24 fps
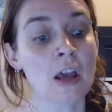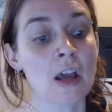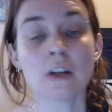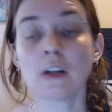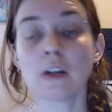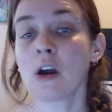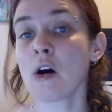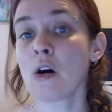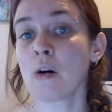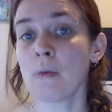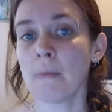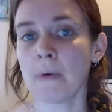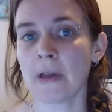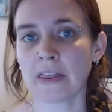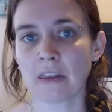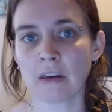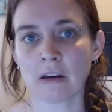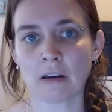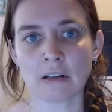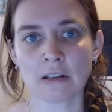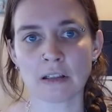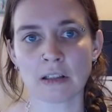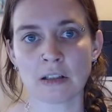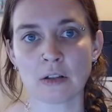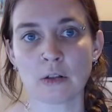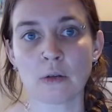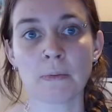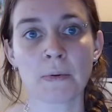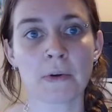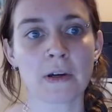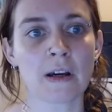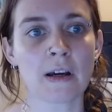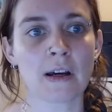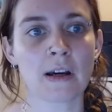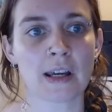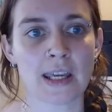No, but they're
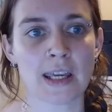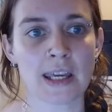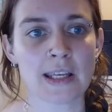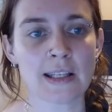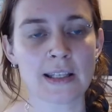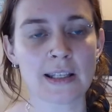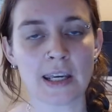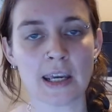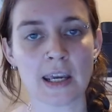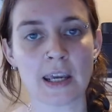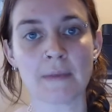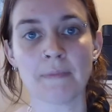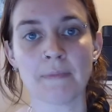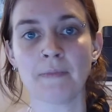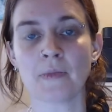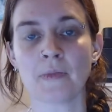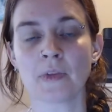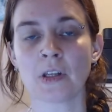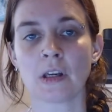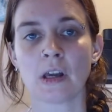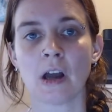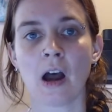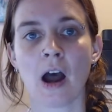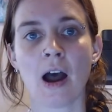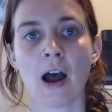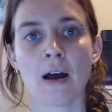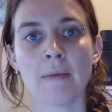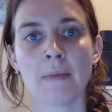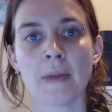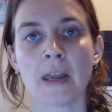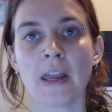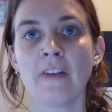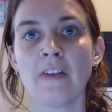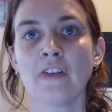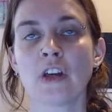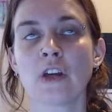super easy.
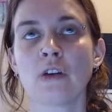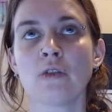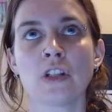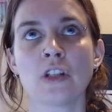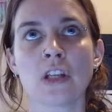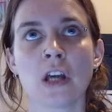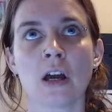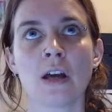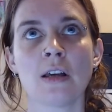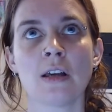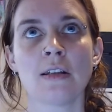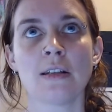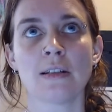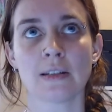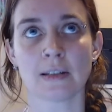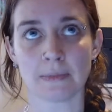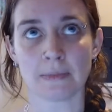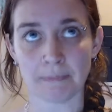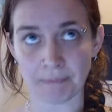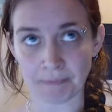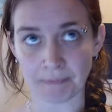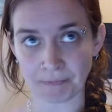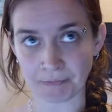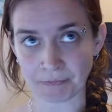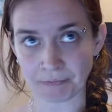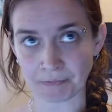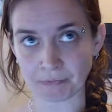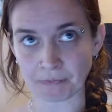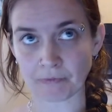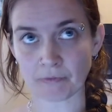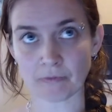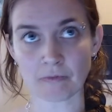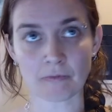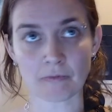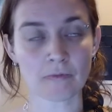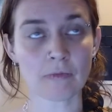If you just
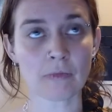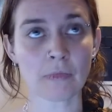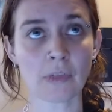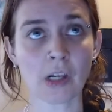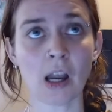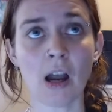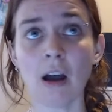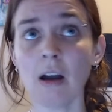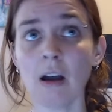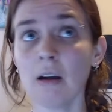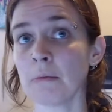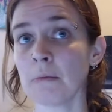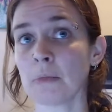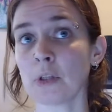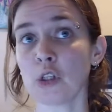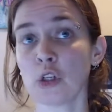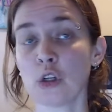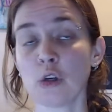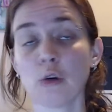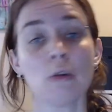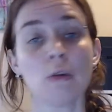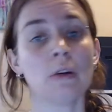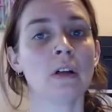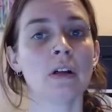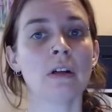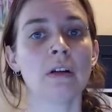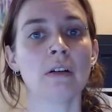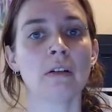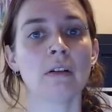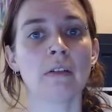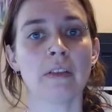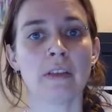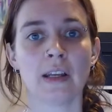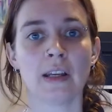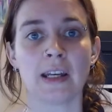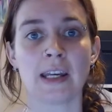Google
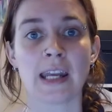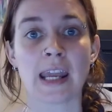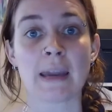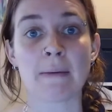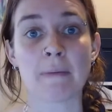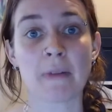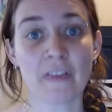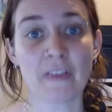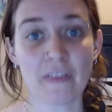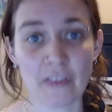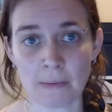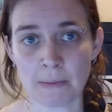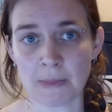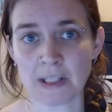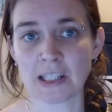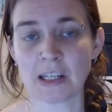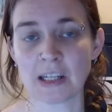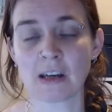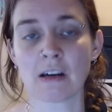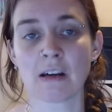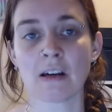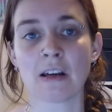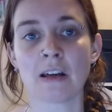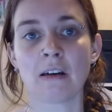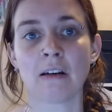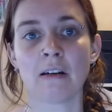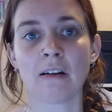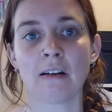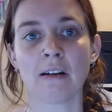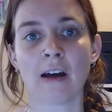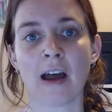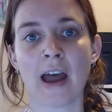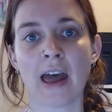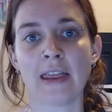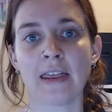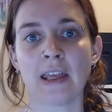the name of the material
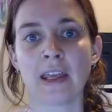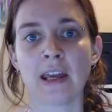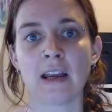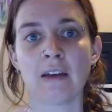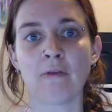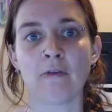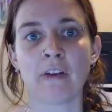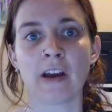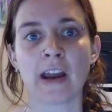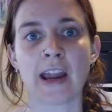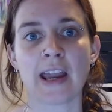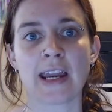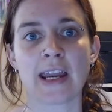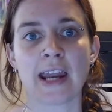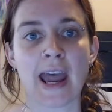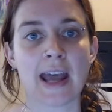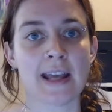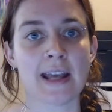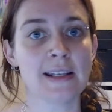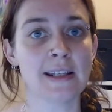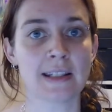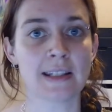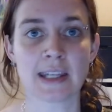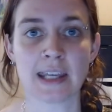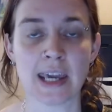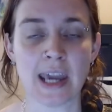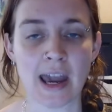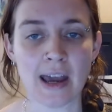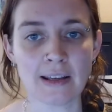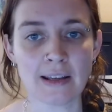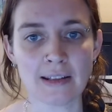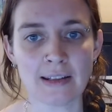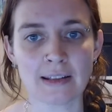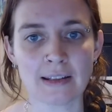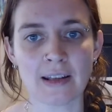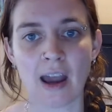and then write
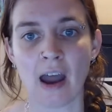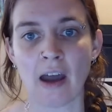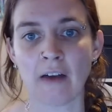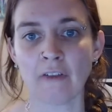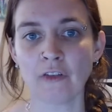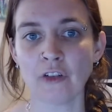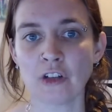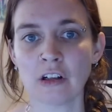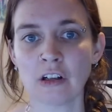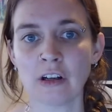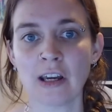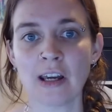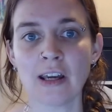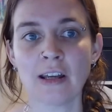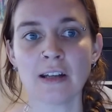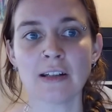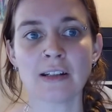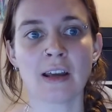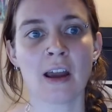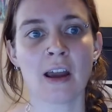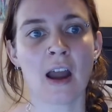SDS after it,